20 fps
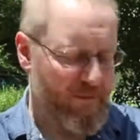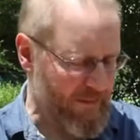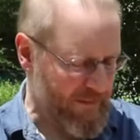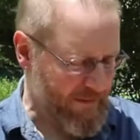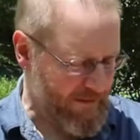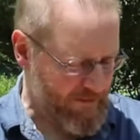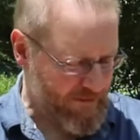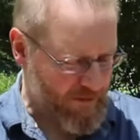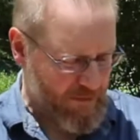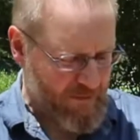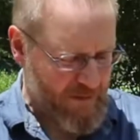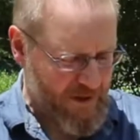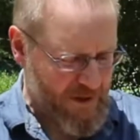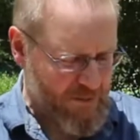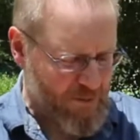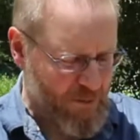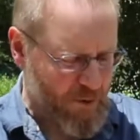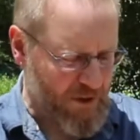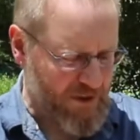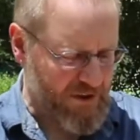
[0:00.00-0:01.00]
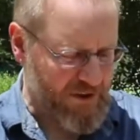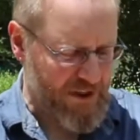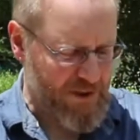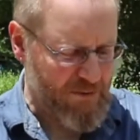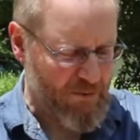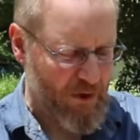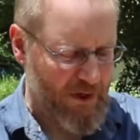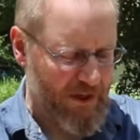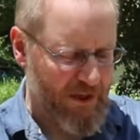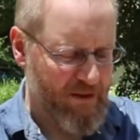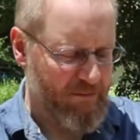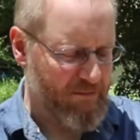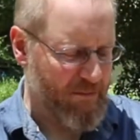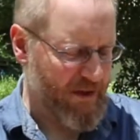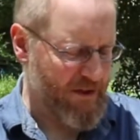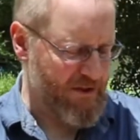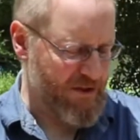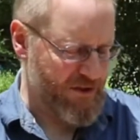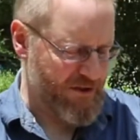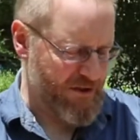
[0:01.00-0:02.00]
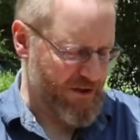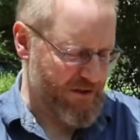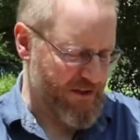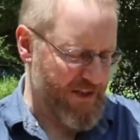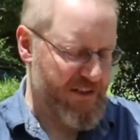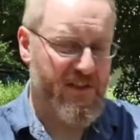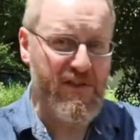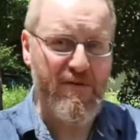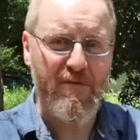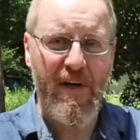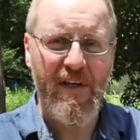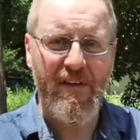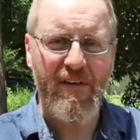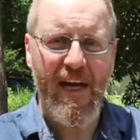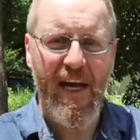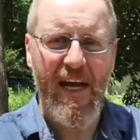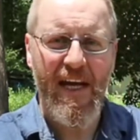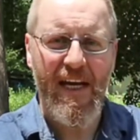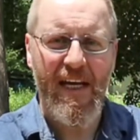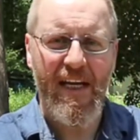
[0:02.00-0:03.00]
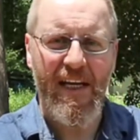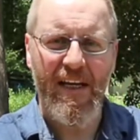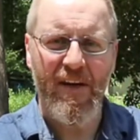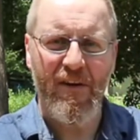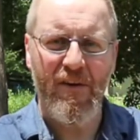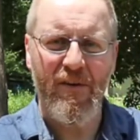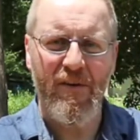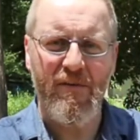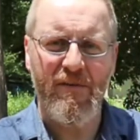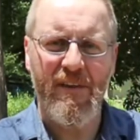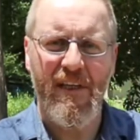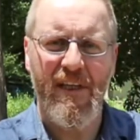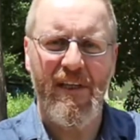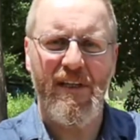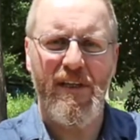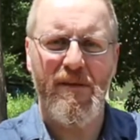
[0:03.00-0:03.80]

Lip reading: from this point to this point, because this is where you get hit here on the